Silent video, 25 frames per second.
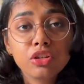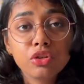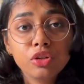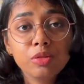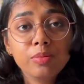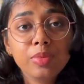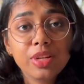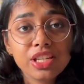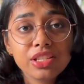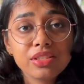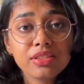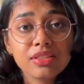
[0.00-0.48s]

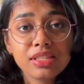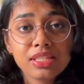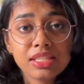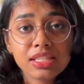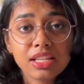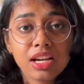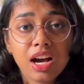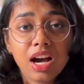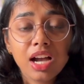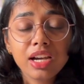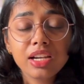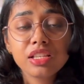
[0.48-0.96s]
place to
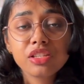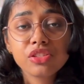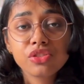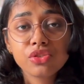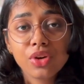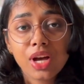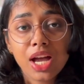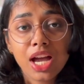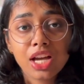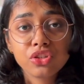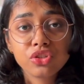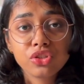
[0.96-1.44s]
start is
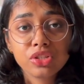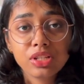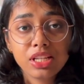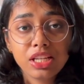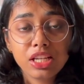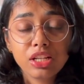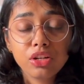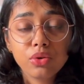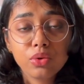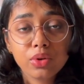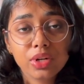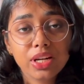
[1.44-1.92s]
to
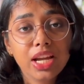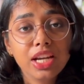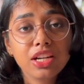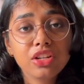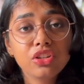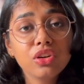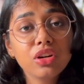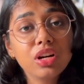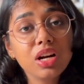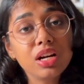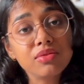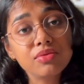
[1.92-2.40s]
actually look at
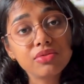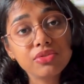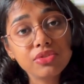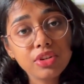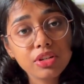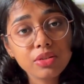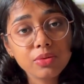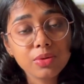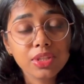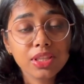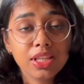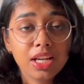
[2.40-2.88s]
your
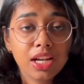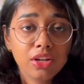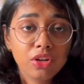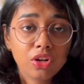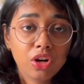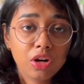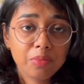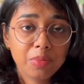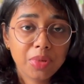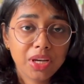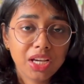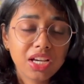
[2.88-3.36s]
comfort with that
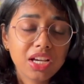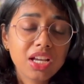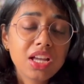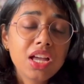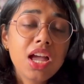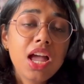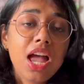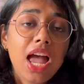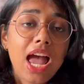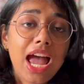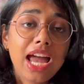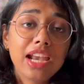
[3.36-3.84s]
topic.
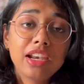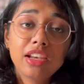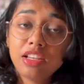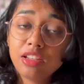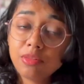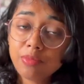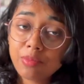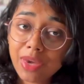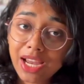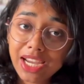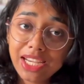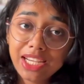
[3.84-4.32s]
And
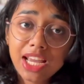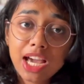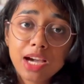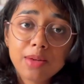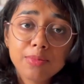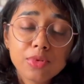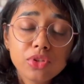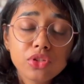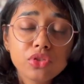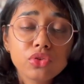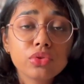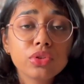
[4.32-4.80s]
it might
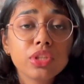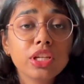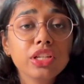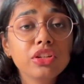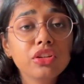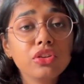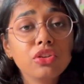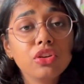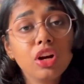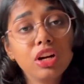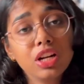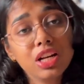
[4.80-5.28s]
happen so that
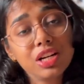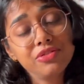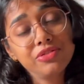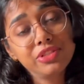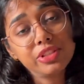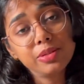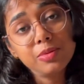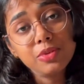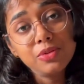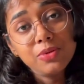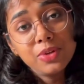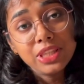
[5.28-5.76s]
you're not
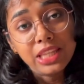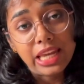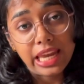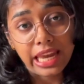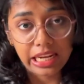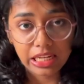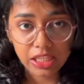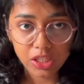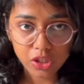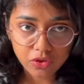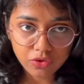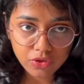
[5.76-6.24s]
comfortable with
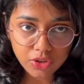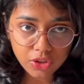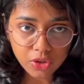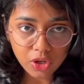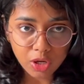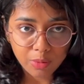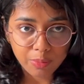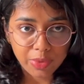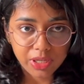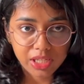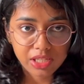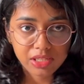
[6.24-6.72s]
any of the
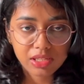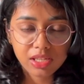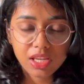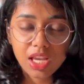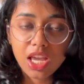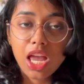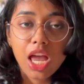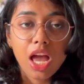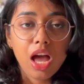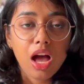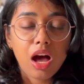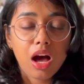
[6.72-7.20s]
topics.
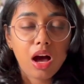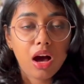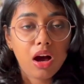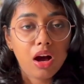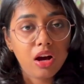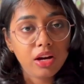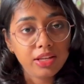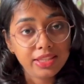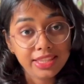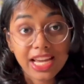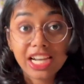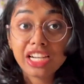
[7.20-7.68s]

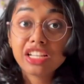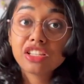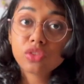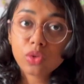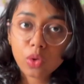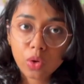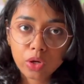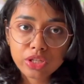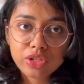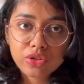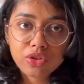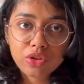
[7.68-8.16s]
That is
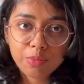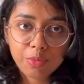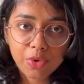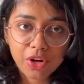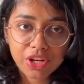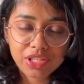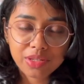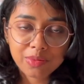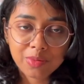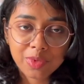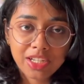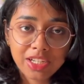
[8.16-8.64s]
also a
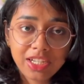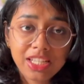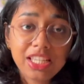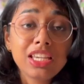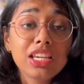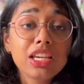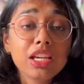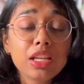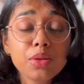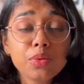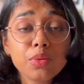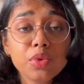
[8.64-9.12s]

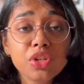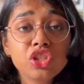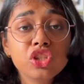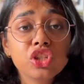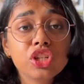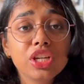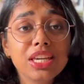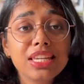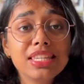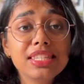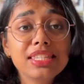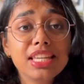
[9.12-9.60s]
possibility, in which
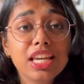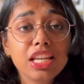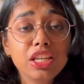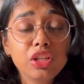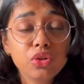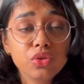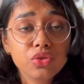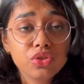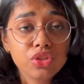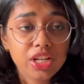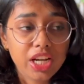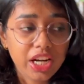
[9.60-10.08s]
case then
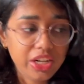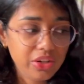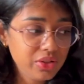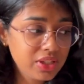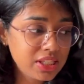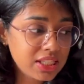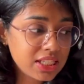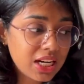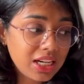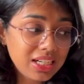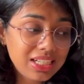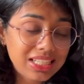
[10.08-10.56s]
you try to
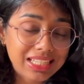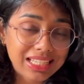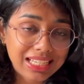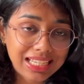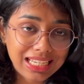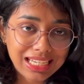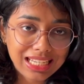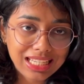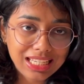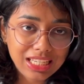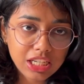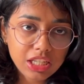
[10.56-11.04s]
start
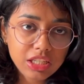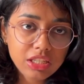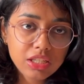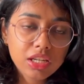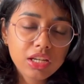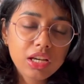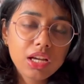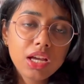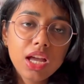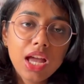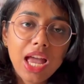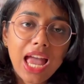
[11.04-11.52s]
reading it
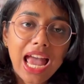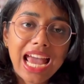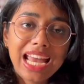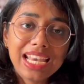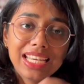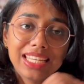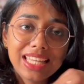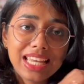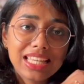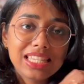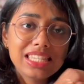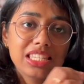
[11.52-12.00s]

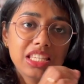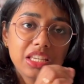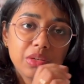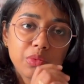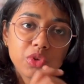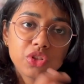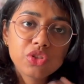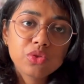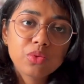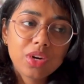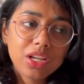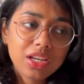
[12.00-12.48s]
and then see
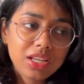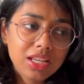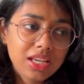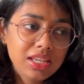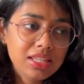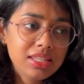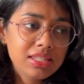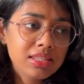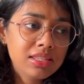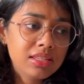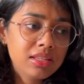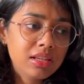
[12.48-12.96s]
which one
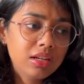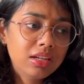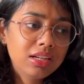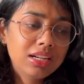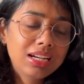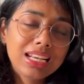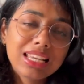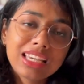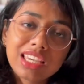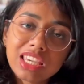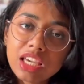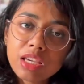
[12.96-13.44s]
is
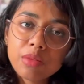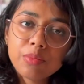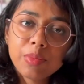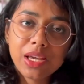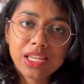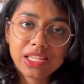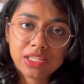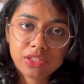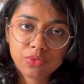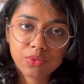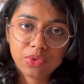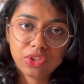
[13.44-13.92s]
clicking
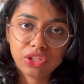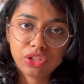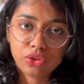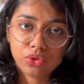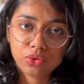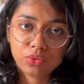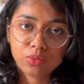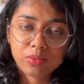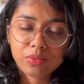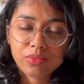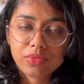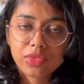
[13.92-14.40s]
best with you.
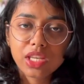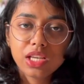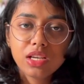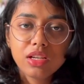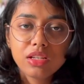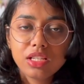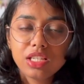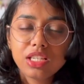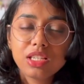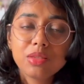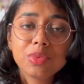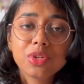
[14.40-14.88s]

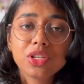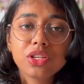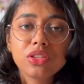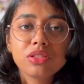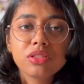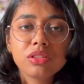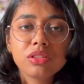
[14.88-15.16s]
Okay, because